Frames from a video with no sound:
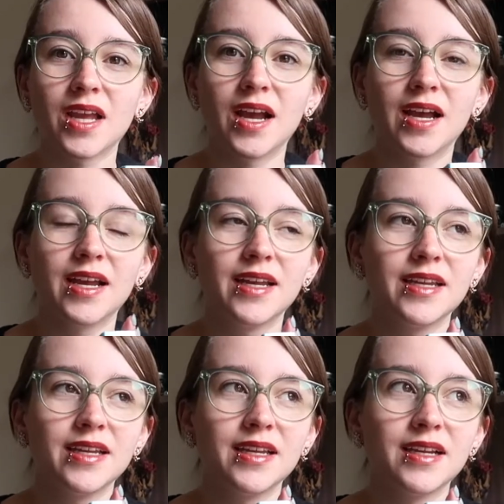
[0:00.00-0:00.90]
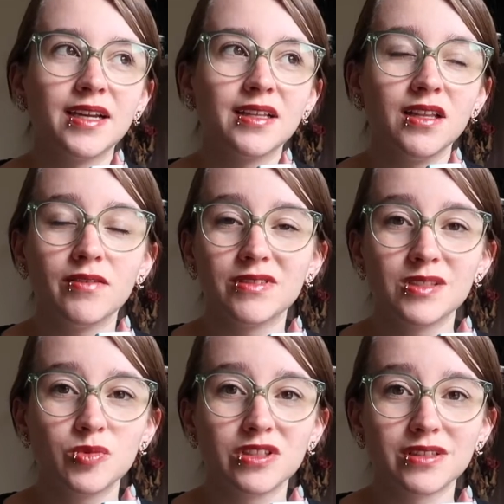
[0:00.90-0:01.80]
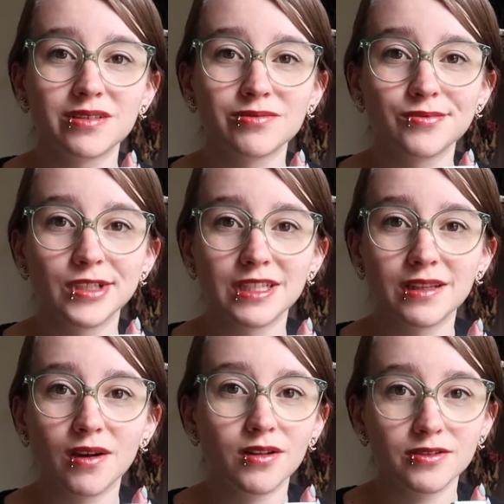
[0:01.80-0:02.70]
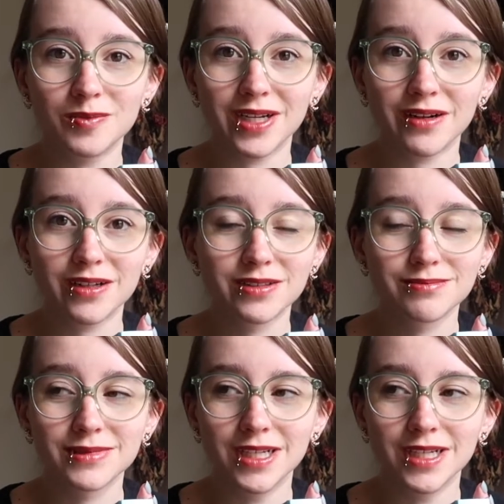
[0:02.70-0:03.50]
I love this book with all of my heart